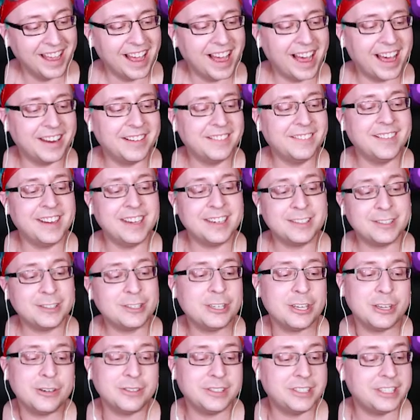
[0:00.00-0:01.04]
I read
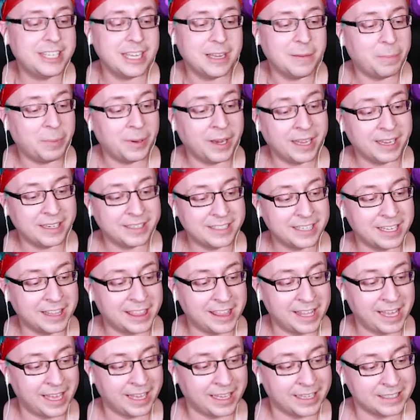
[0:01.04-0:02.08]
too deeply into
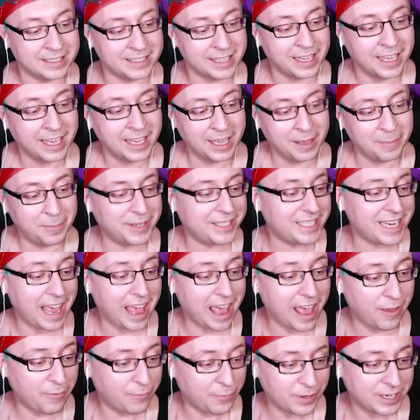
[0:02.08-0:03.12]
things, but
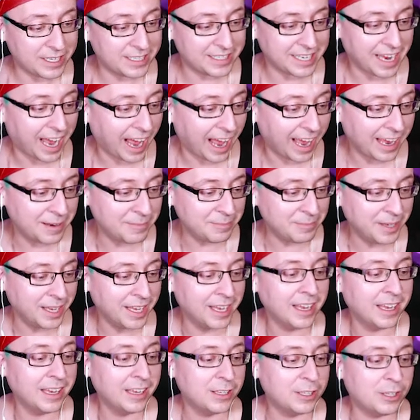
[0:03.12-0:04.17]
every time,
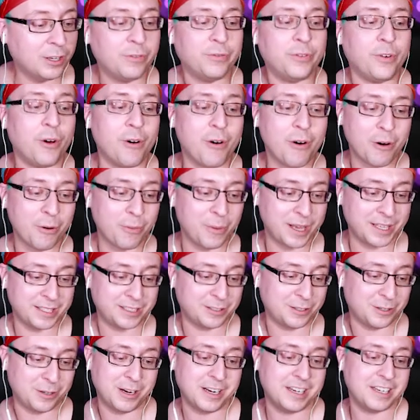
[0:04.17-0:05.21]
you've always
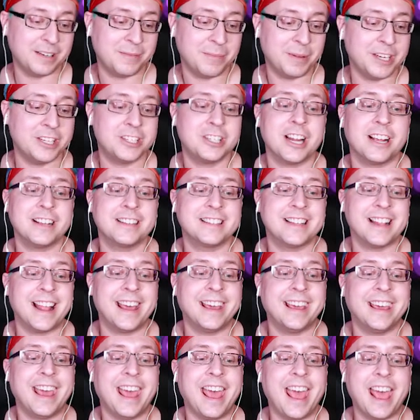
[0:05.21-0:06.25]
treated me just
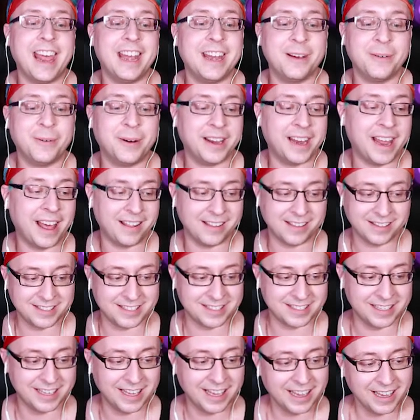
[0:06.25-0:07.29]
like anyone
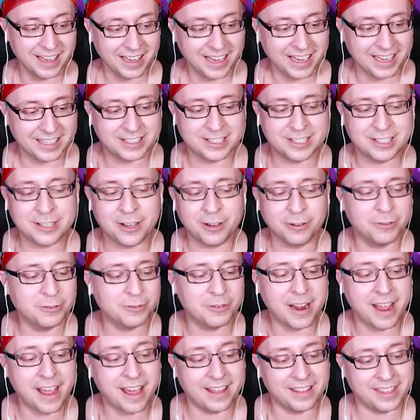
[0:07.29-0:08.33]
else. It's so
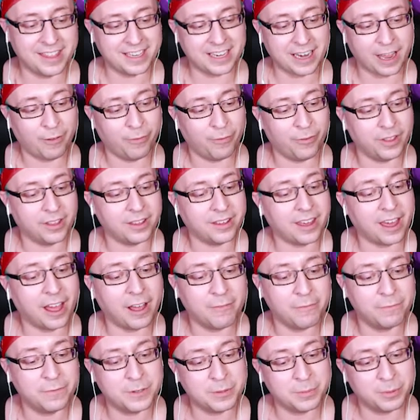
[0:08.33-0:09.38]
rare that I feel
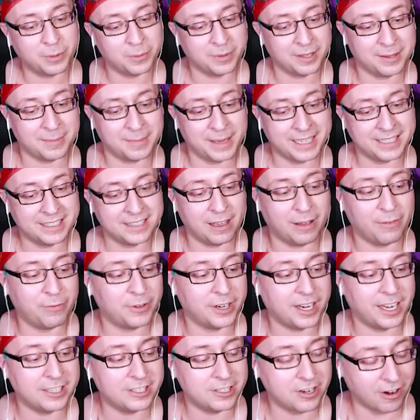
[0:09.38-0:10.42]
comfortable with myself
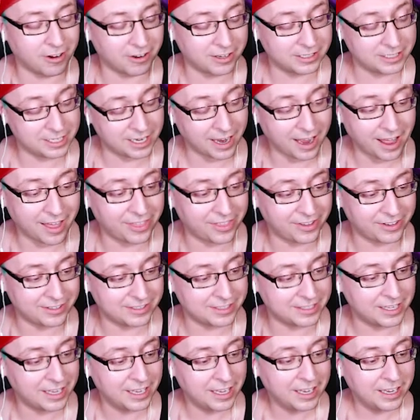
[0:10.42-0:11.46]
when I talk to
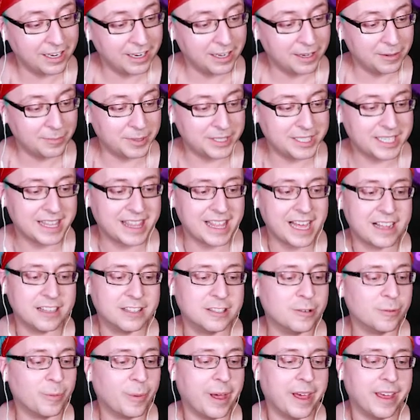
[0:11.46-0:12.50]
others, but
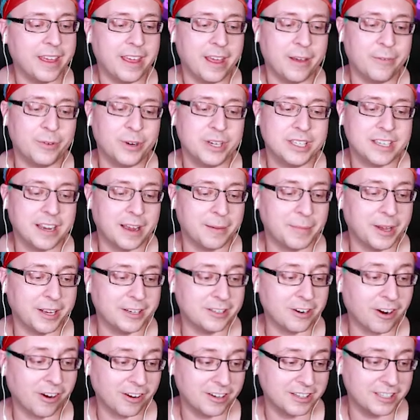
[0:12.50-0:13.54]
that's why every time I
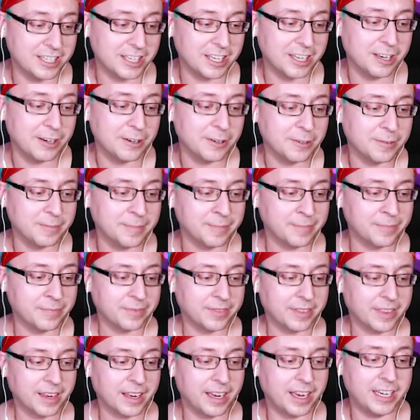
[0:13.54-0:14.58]
talk to you,
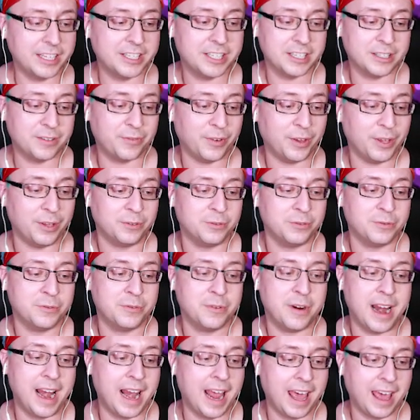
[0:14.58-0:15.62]
I just feel
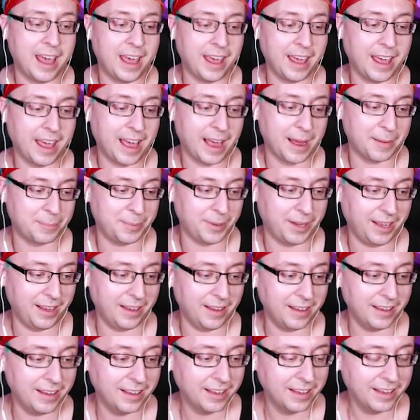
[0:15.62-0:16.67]
really
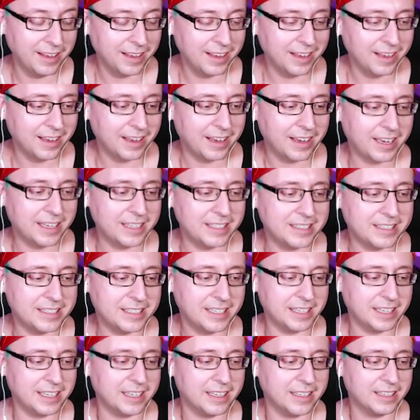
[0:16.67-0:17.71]
happy. I
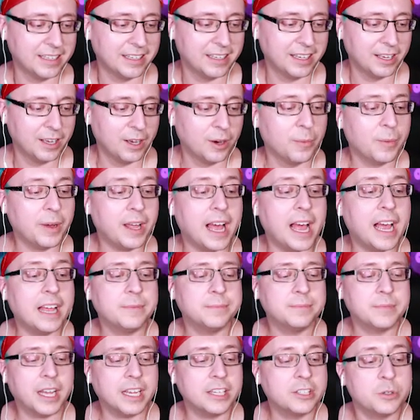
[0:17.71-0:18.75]
see. Well,
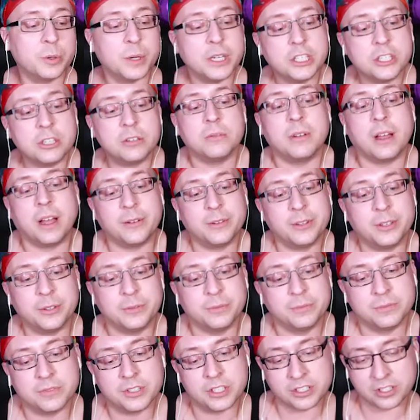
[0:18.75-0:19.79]
I treat you how
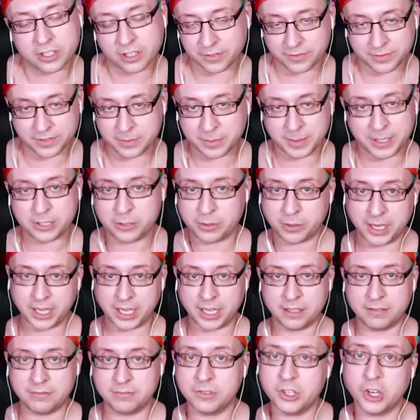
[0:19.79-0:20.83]
you deserve to be
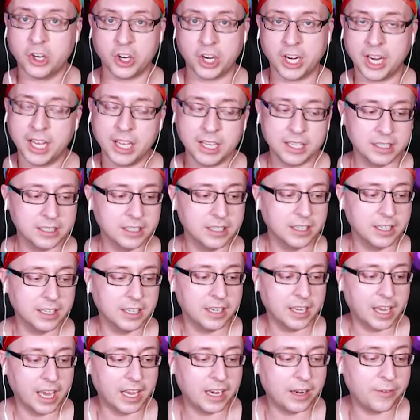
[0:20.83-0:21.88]
treated, Yuri.
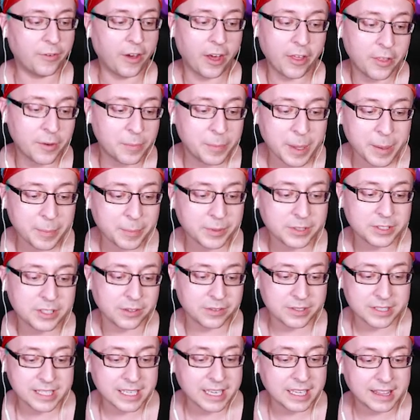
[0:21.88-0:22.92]
And if other people
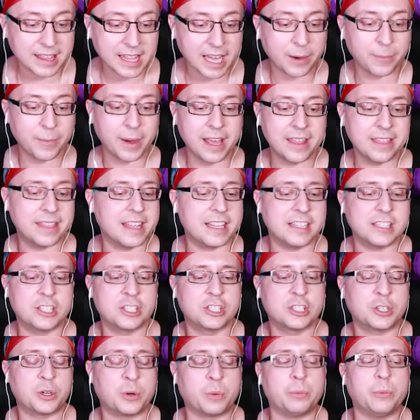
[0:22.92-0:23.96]
don't see it that way, then
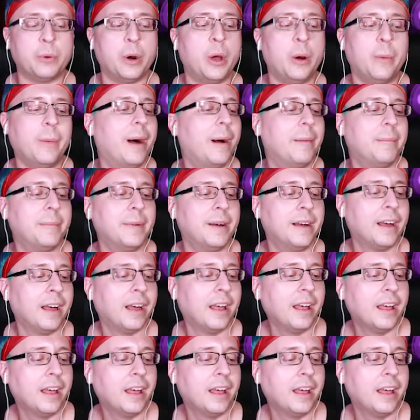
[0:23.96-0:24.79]
screw them.